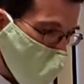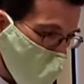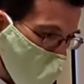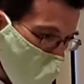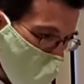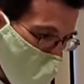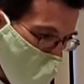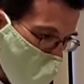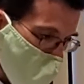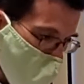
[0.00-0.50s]

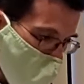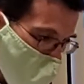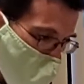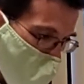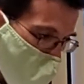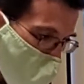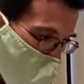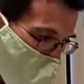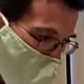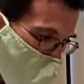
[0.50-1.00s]
we've kind of been
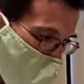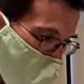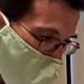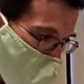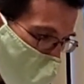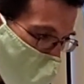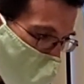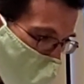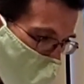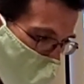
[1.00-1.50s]
suffering the
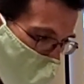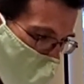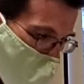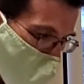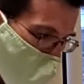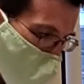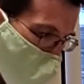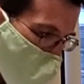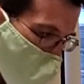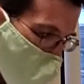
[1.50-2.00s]
consequences.
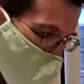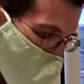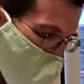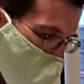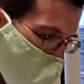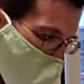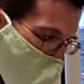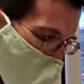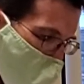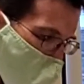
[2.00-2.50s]

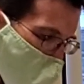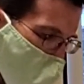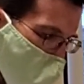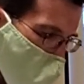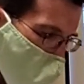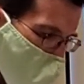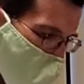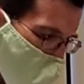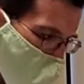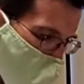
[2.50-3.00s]

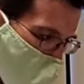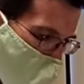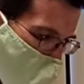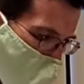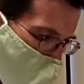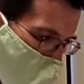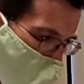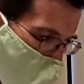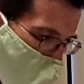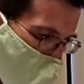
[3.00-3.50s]
Okay, let's
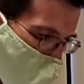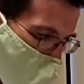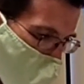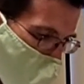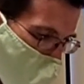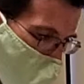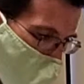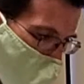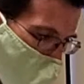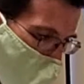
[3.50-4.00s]
go
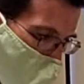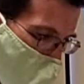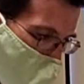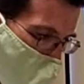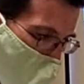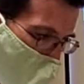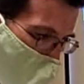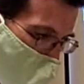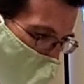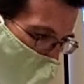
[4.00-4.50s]
to some